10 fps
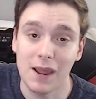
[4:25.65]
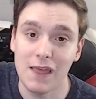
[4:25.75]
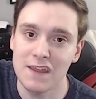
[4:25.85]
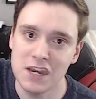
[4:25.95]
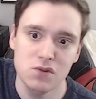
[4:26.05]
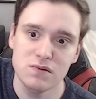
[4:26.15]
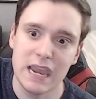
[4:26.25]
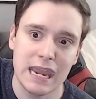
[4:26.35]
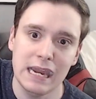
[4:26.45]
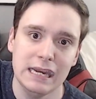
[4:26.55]
And then you
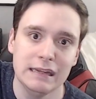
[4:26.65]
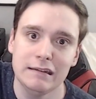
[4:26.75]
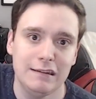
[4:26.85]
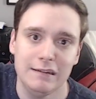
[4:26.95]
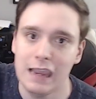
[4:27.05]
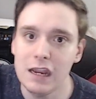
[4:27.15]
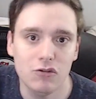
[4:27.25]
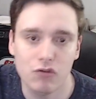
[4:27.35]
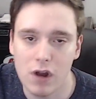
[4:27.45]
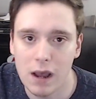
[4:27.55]
get an insane
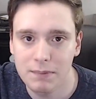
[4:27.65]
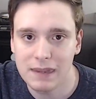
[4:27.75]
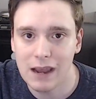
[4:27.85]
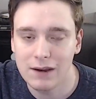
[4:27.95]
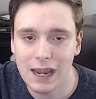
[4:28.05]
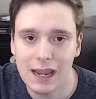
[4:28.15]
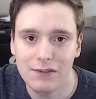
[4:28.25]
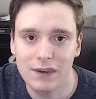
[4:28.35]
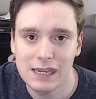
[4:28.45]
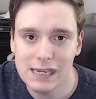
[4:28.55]
drop down to
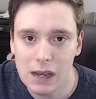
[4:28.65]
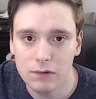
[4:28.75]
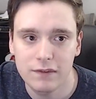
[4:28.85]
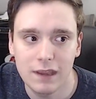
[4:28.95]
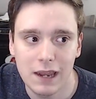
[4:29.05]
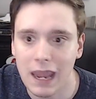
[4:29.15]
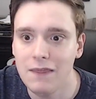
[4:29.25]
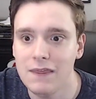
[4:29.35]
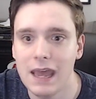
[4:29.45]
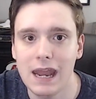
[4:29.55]
Anthony Nelson,
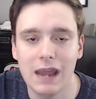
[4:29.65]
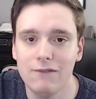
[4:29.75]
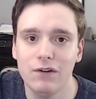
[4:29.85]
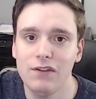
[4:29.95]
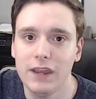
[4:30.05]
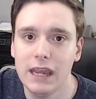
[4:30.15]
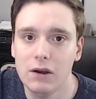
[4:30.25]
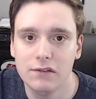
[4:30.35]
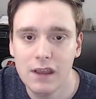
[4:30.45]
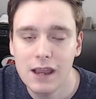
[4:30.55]
and then everything
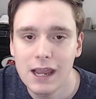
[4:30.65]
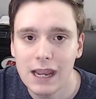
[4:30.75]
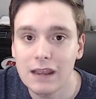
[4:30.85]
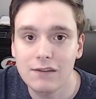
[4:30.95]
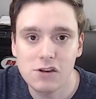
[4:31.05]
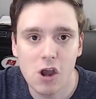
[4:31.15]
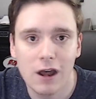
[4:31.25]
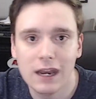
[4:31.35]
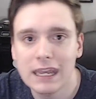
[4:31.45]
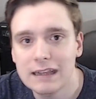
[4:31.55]
else is
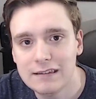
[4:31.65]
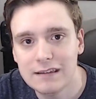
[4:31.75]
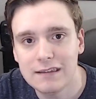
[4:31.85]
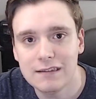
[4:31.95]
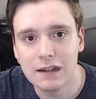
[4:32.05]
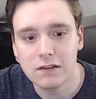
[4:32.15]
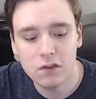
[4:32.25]
non-existent.